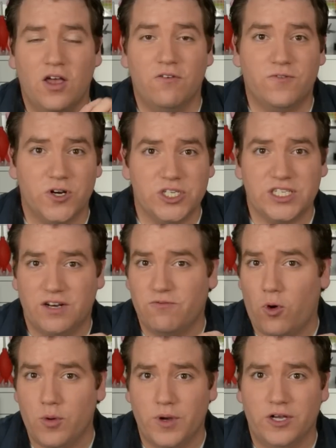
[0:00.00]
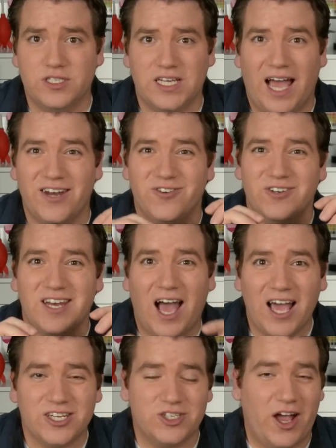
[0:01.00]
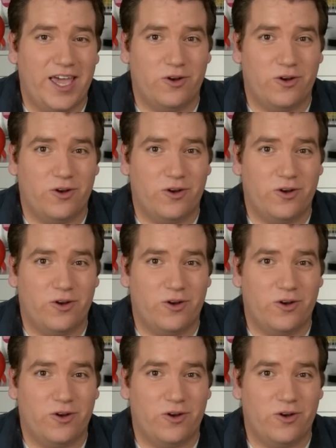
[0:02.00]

First and foremost, I do not try